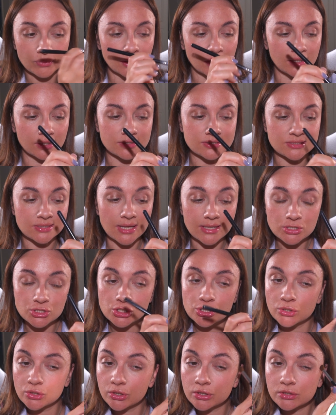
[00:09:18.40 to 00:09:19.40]
It stays
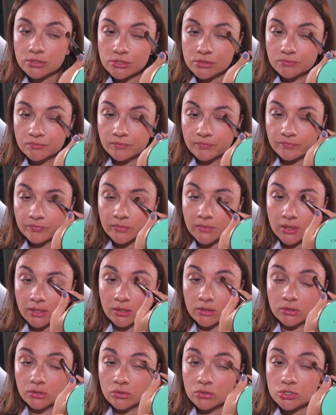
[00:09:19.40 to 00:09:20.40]
good, it
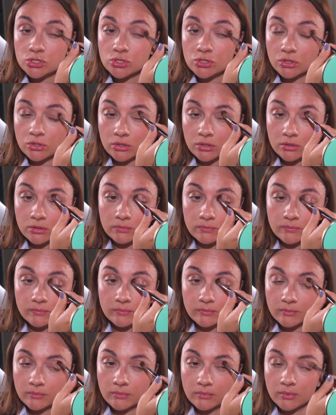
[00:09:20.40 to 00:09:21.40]
looks good.
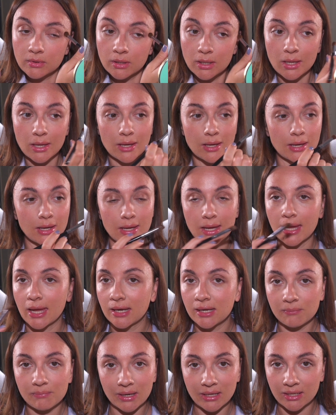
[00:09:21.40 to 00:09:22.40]

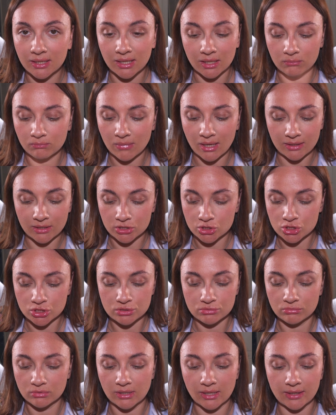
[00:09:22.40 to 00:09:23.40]
Anybody can manage,
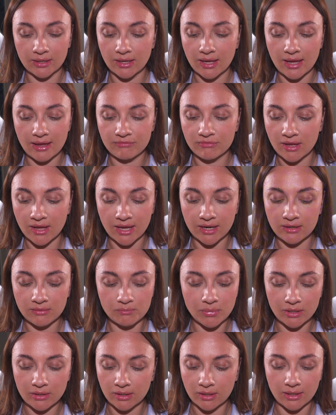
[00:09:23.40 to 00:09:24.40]
like
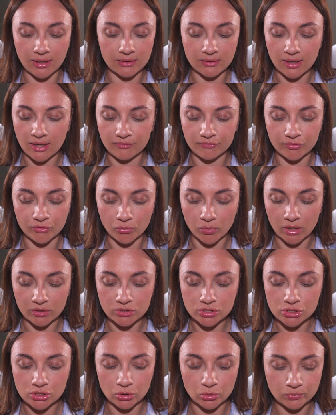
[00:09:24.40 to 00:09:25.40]
anybody and everyone.
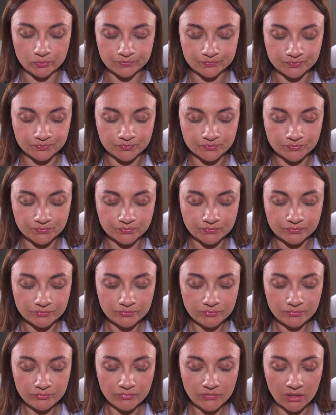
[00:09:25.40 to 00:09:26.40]
So
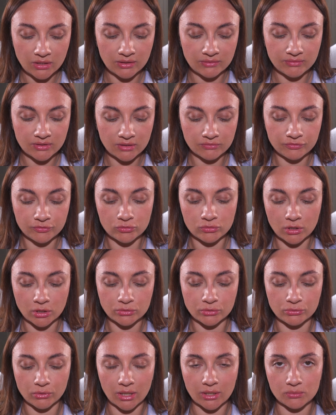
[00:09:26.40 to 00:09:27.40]
even if you're not
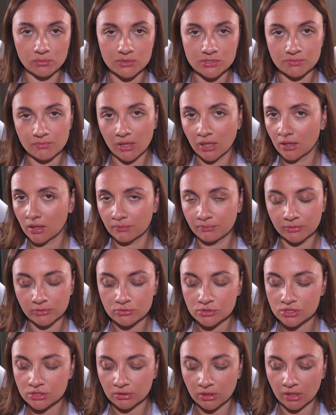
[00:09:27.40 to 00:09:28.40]
great with makeup, you
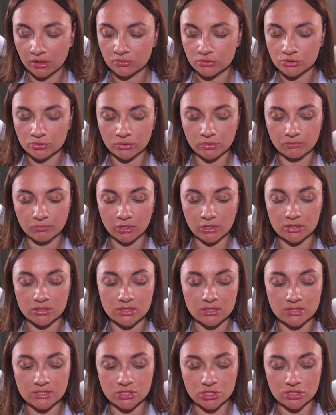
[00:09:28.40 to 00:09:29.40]
still can do it, because
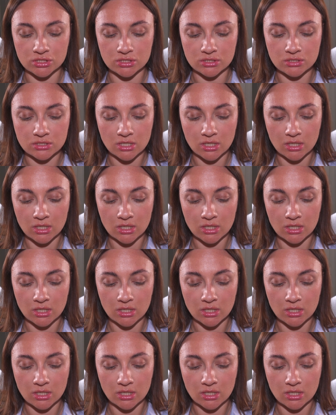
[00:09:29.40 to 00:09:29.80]
it's just